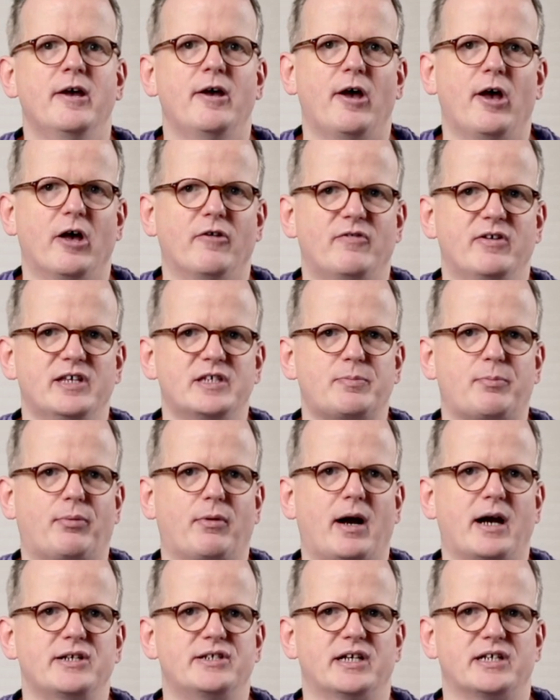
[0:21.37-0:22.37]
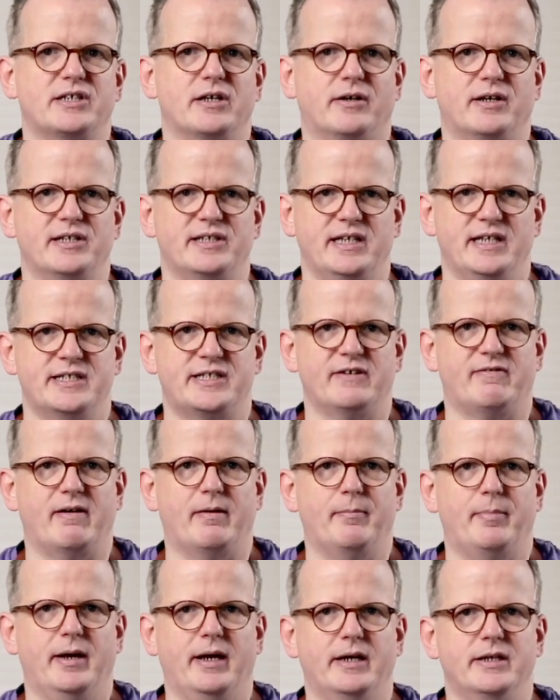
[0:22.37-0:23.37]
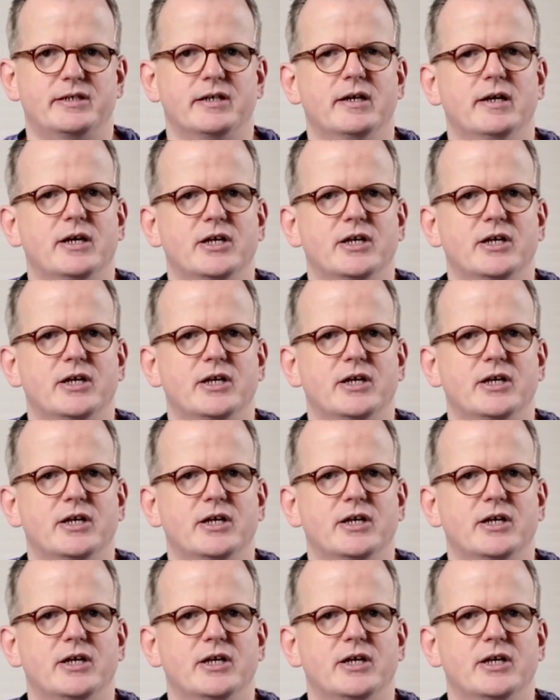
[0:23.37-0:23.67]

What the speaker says: of his projects on his Instagram page.